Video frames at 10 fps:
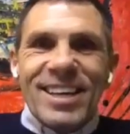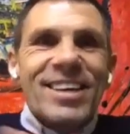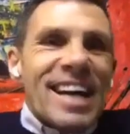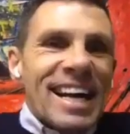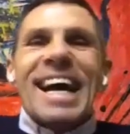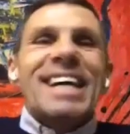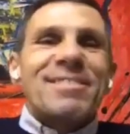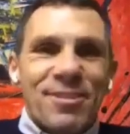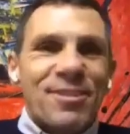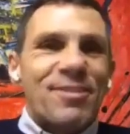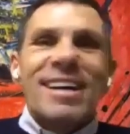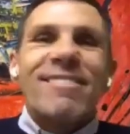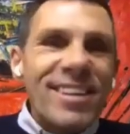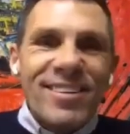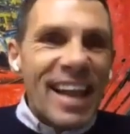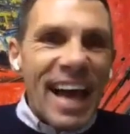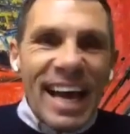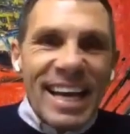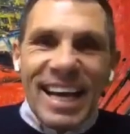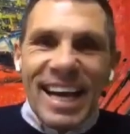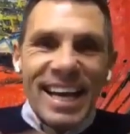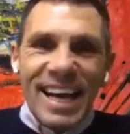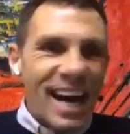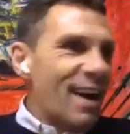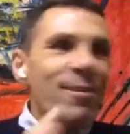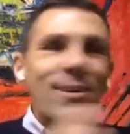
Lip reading: You can ask for whatever you like. I